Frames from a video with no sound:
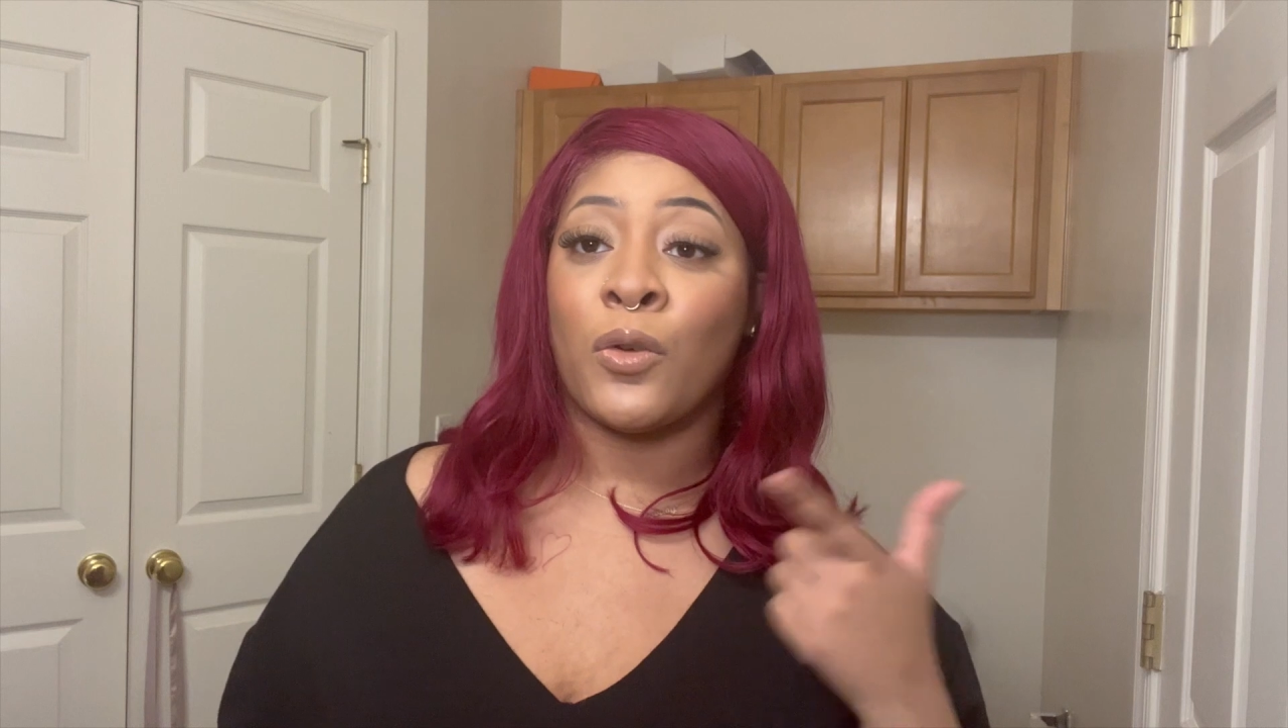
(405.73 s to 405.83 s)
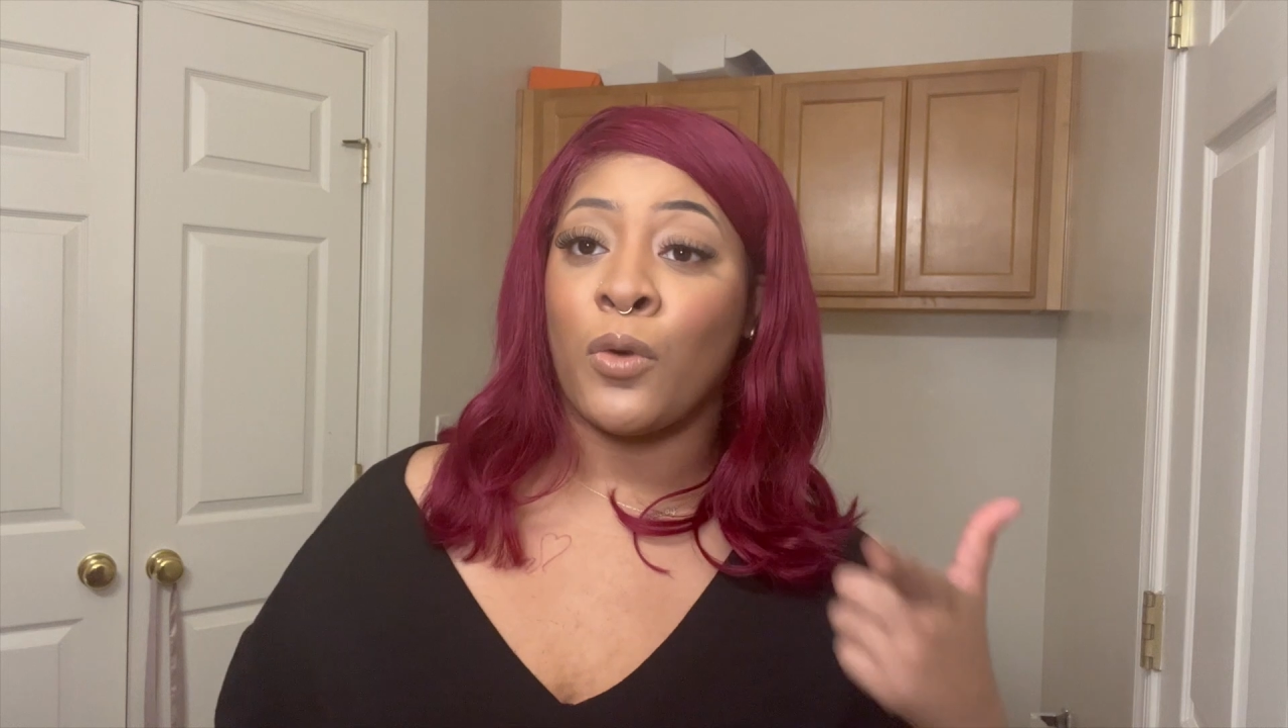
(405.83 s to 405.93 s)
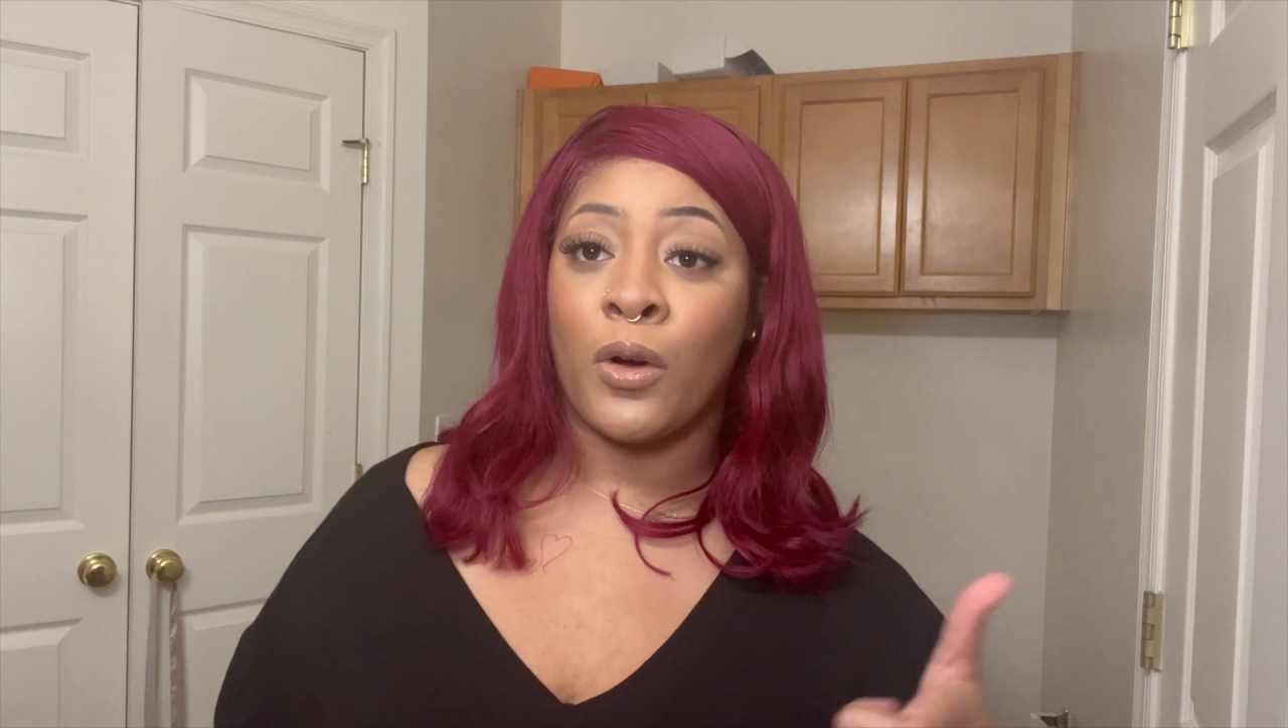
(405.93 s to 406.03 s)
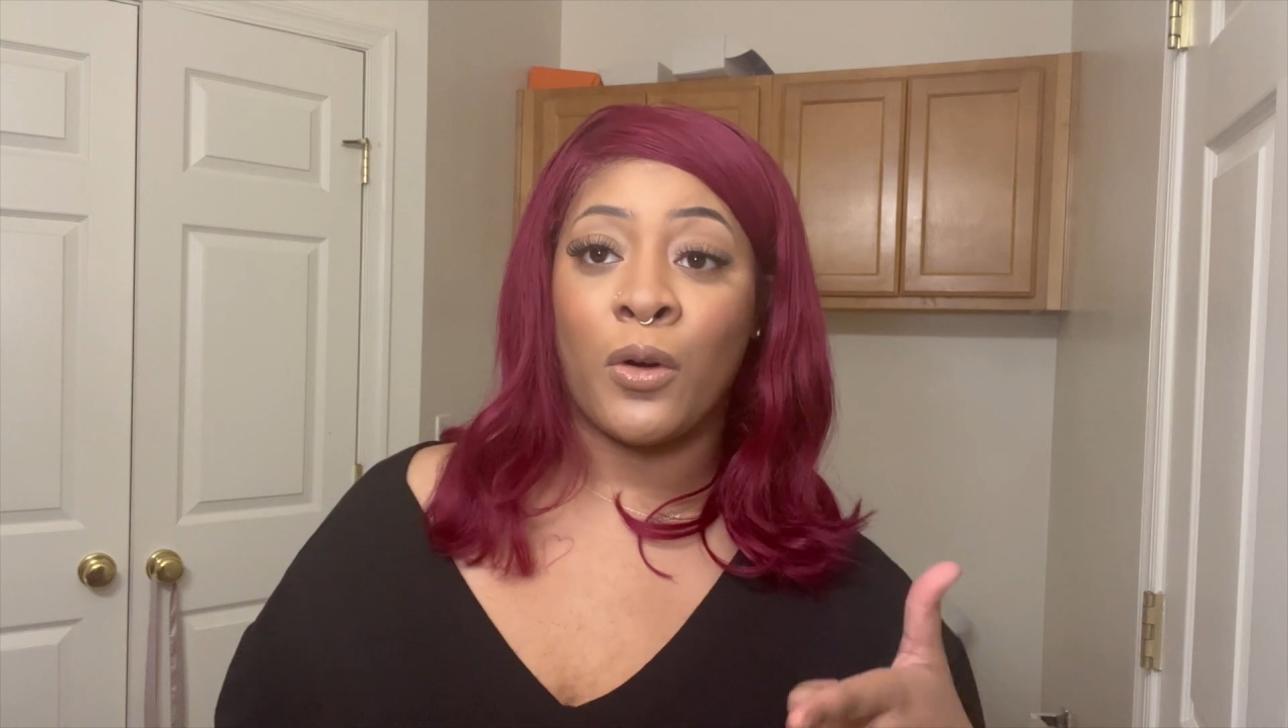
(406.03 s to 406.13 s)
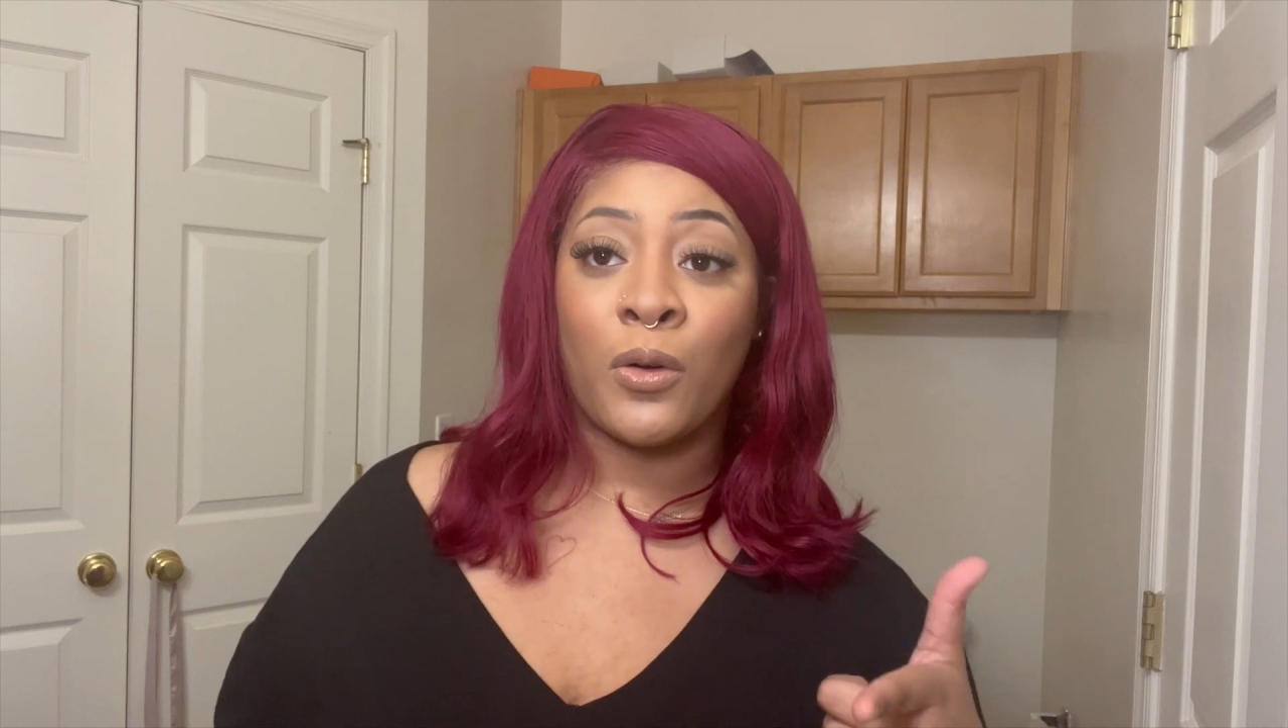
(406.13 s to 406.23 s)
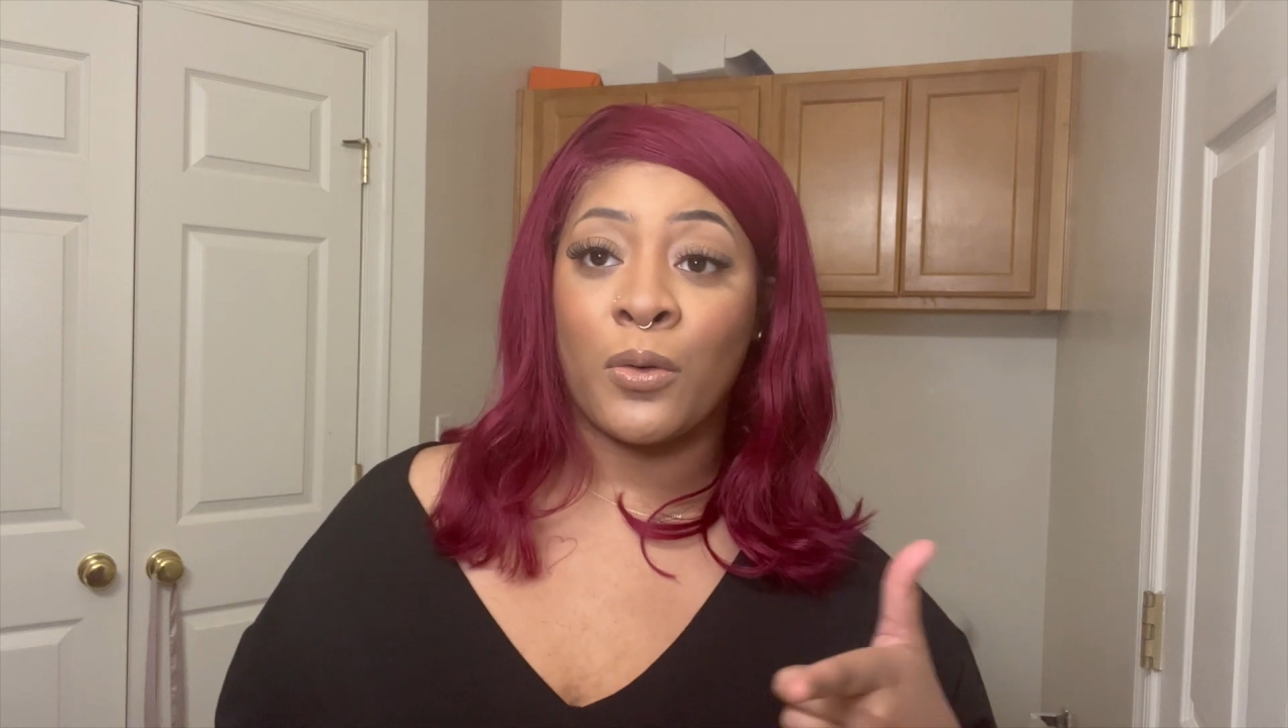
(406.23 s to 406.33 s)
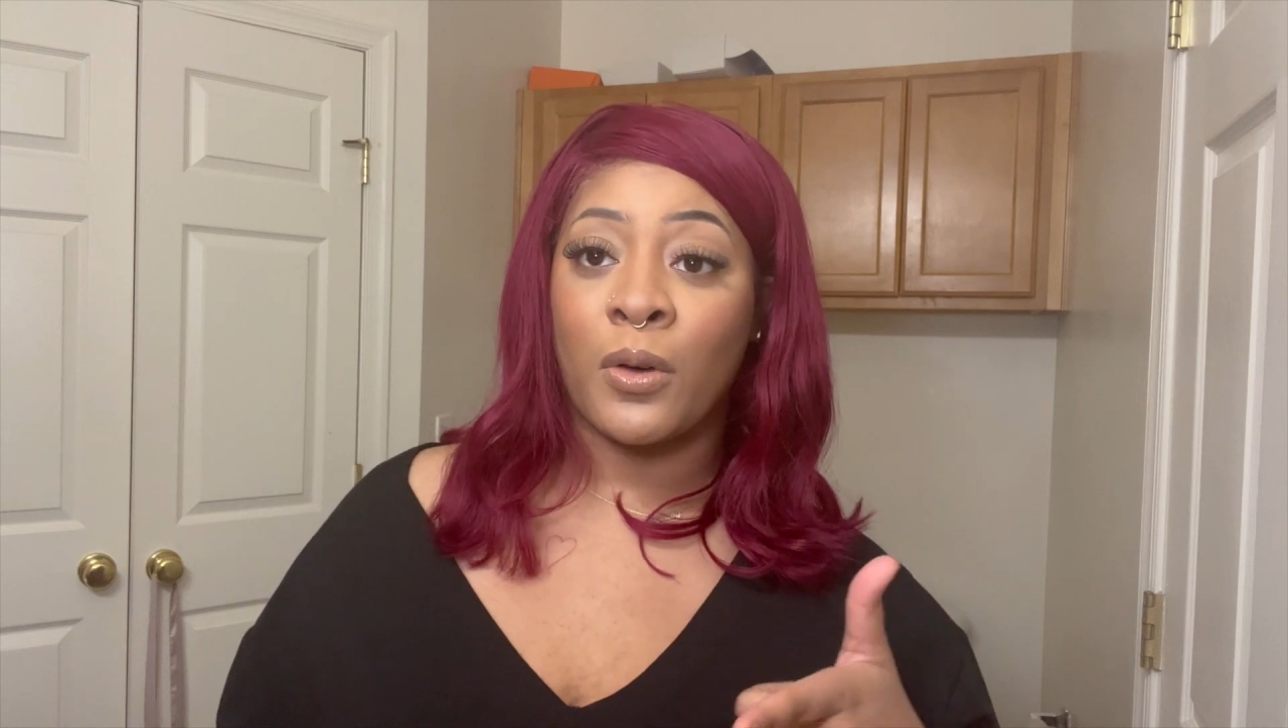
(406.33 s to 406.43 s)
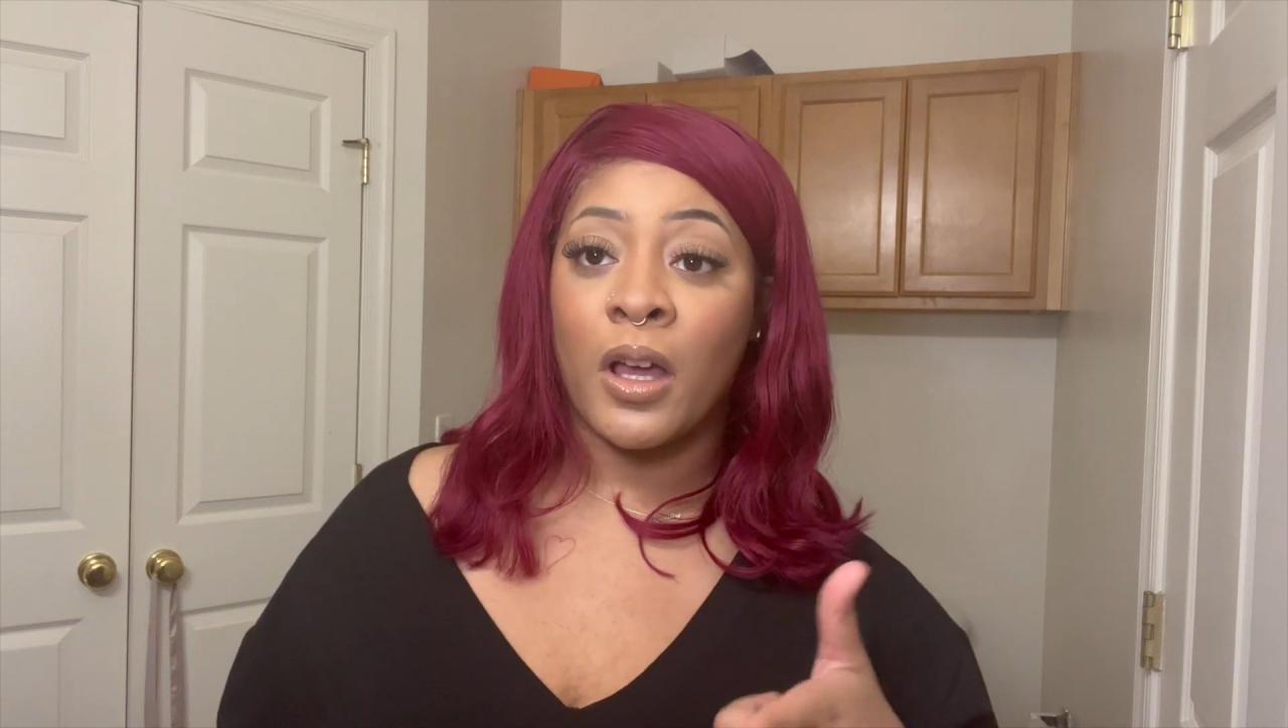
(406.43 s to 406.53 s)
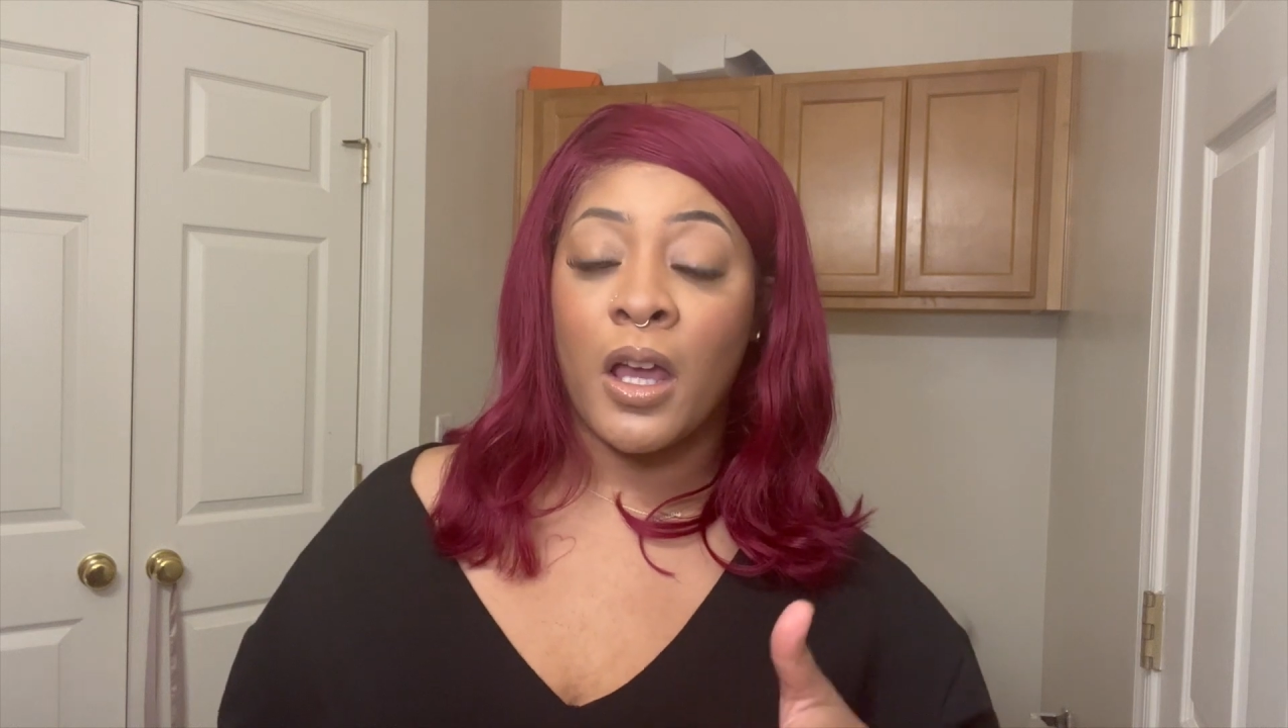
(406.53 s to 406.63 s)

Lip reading: wrong